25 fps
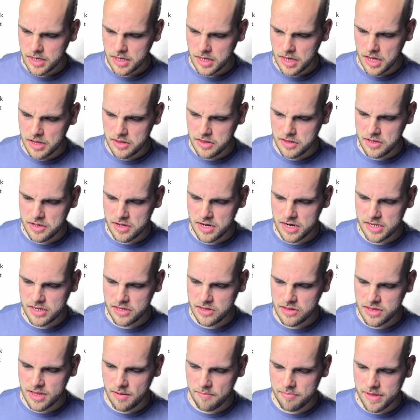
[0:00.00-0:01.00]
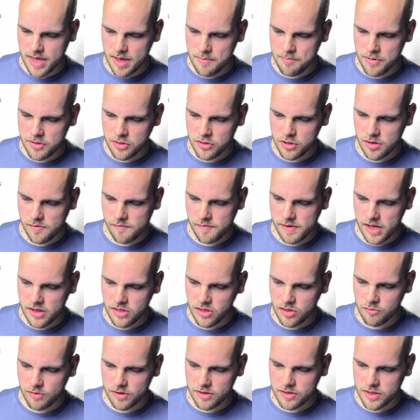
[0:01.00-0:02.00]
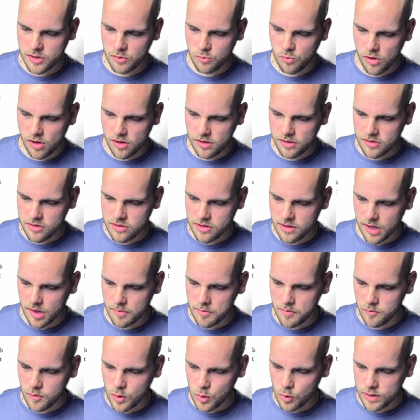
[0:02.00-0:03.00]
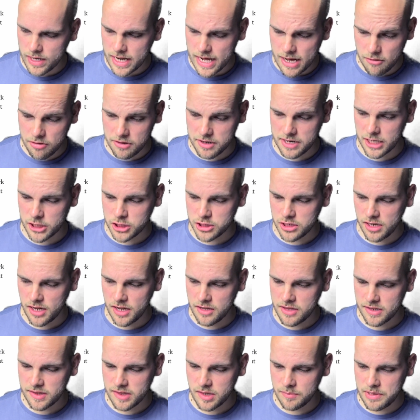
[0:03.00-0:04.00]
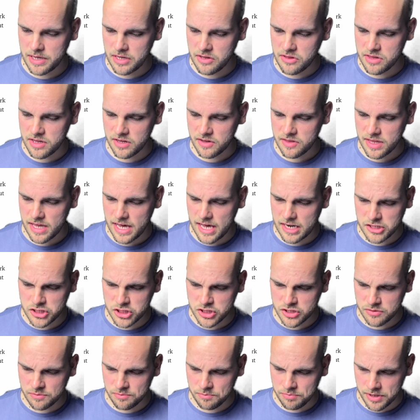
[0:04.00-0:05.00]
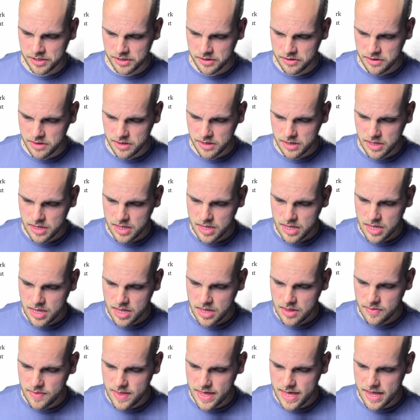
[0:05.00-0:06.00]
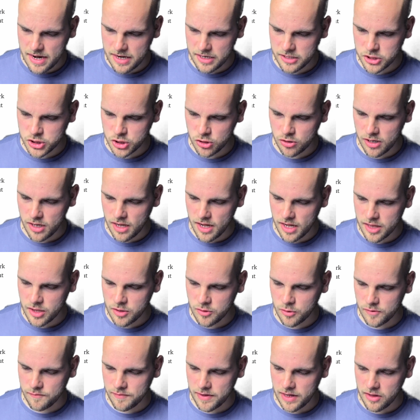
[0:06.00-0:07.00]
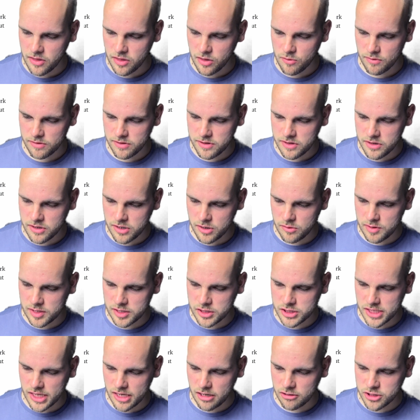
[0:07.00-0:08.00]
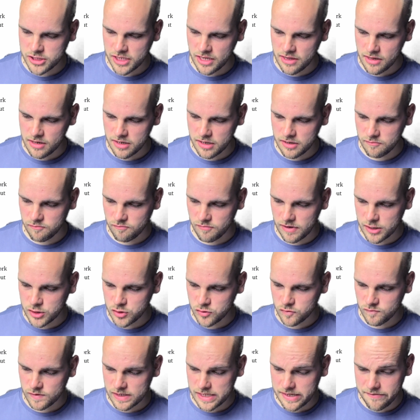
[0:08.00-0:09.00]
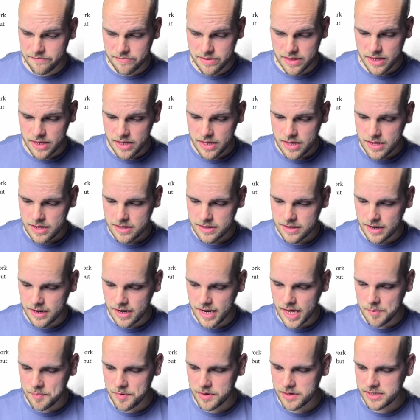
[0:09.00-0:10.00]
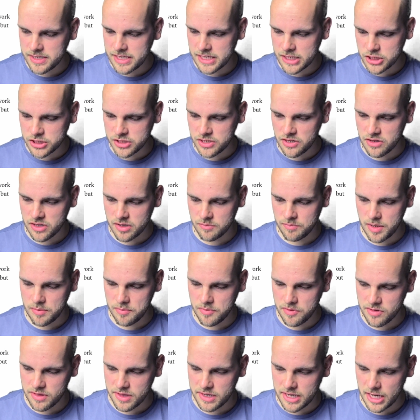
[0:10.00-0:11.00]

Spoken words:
as early as September 2021, Starmer ruled out nationalising the big six energy companies. Then, in July 2022, his shadow chancellor, Rachel Reeves, said Labour ditched its commitments to